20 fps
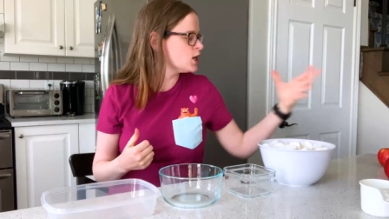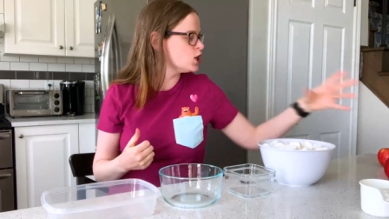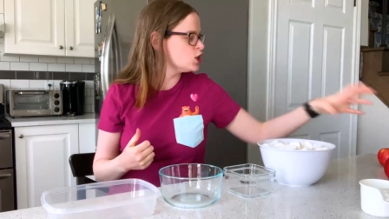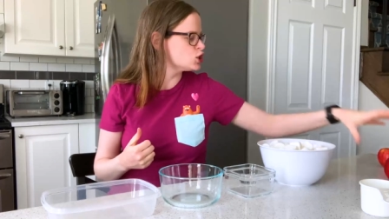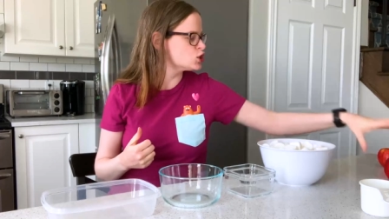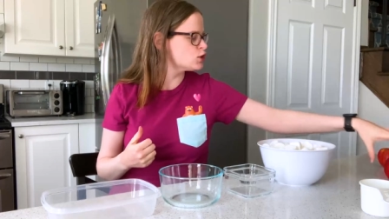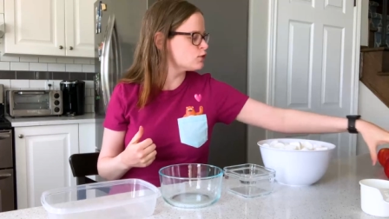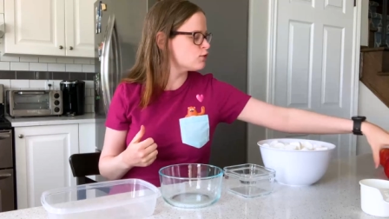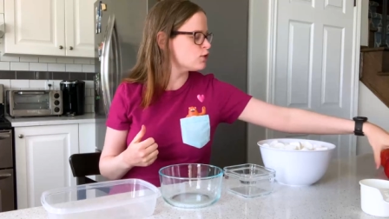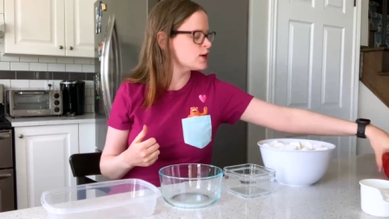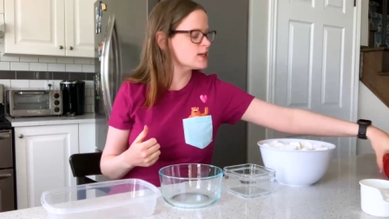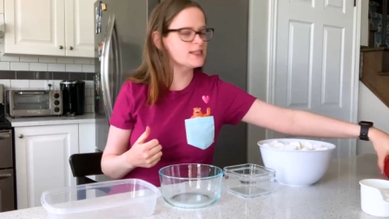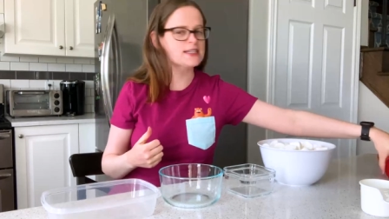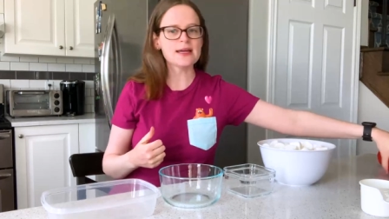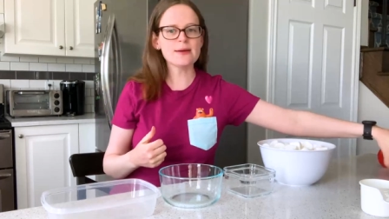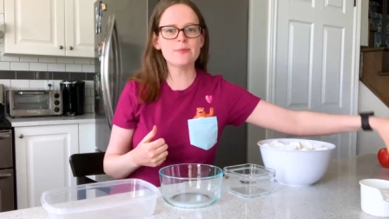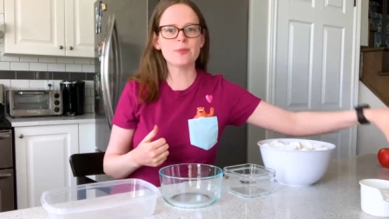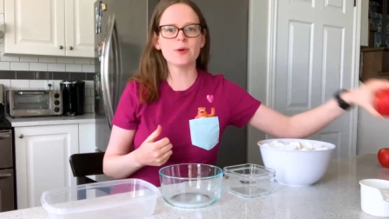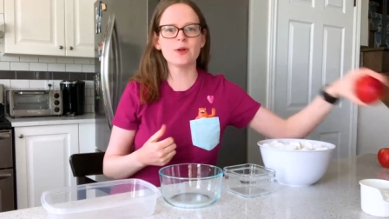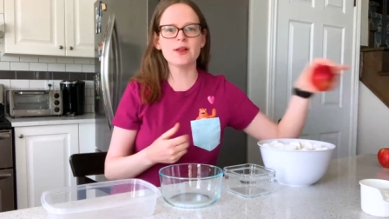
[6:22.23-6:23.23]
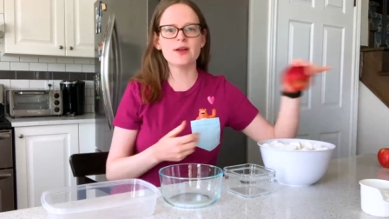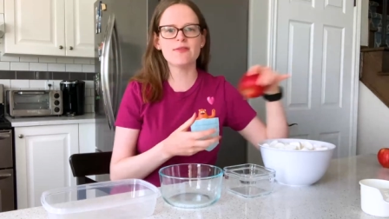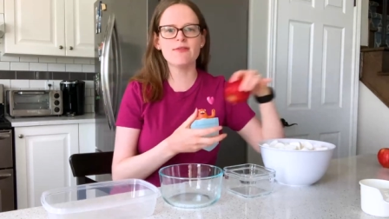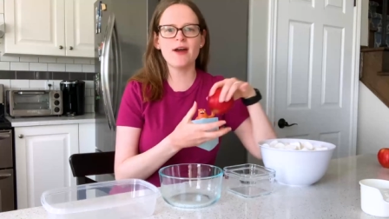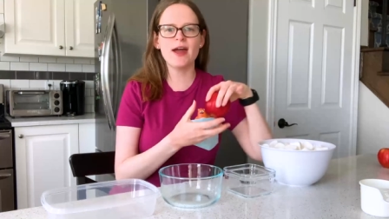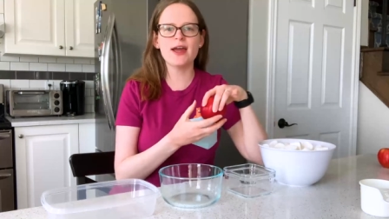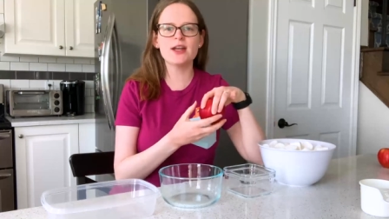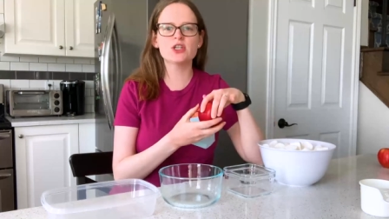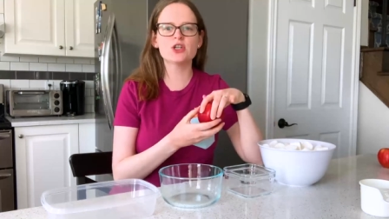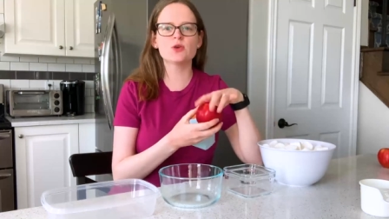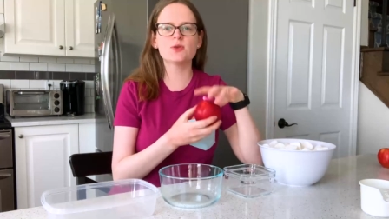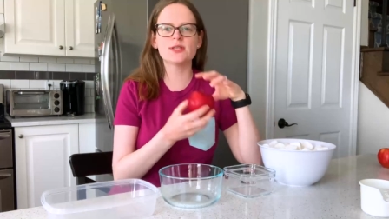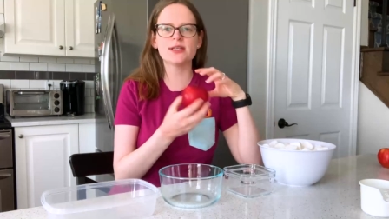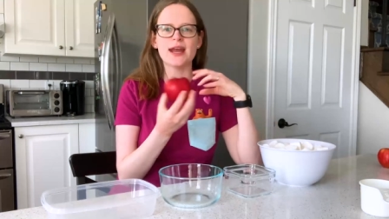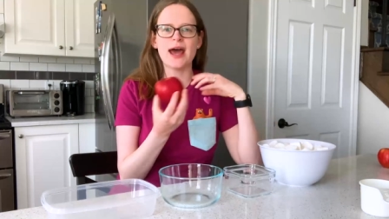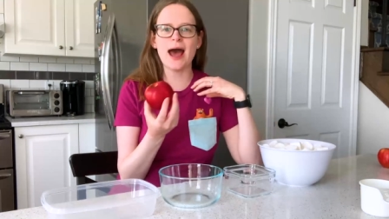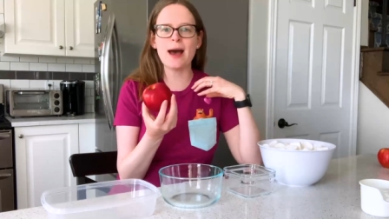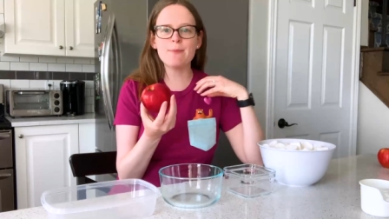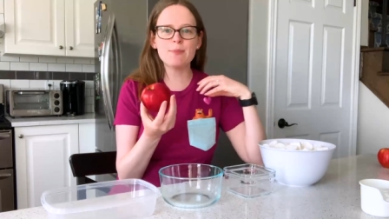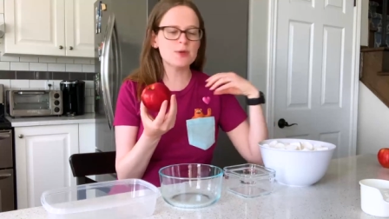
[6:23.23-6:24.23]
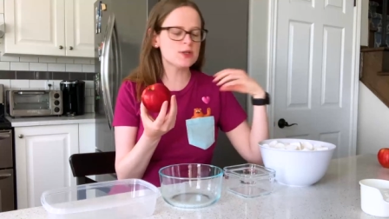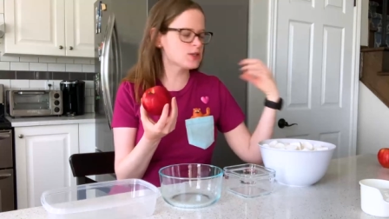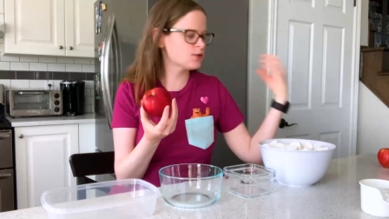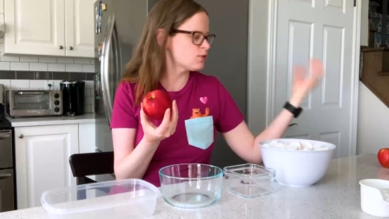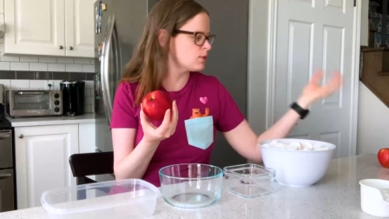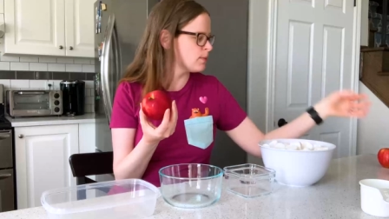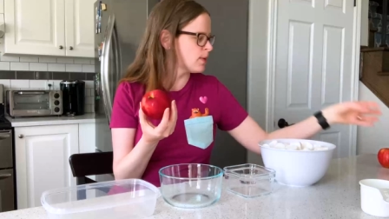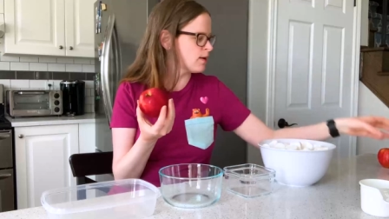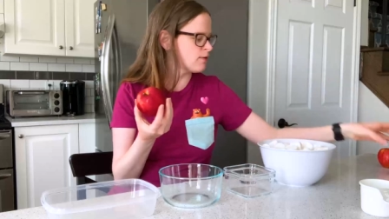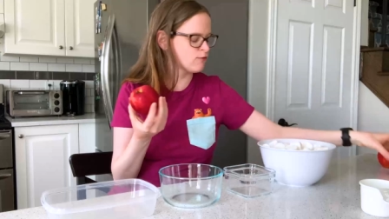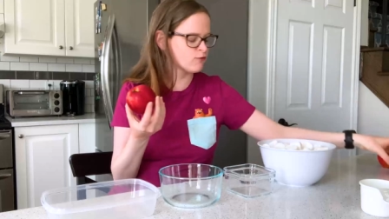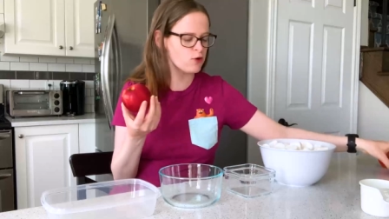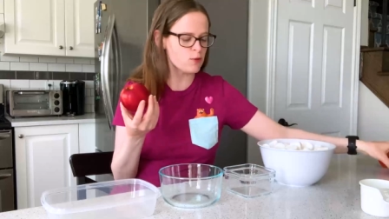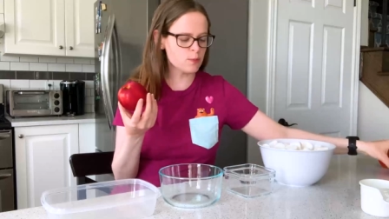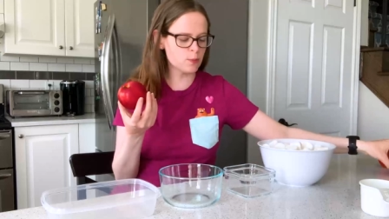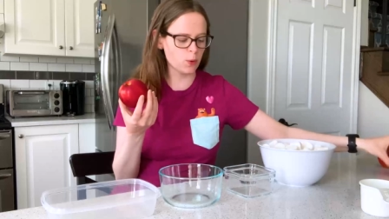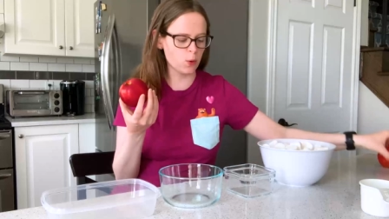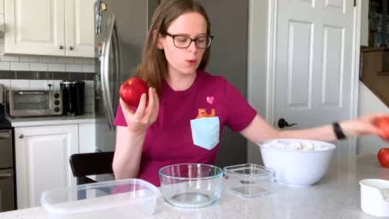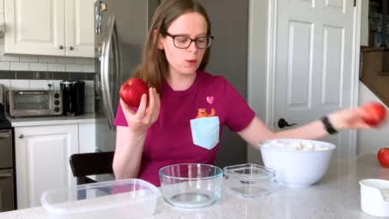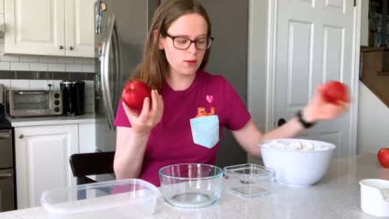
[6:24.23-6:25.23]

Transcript: so for example, if I had chosen apples for my fruit bowl,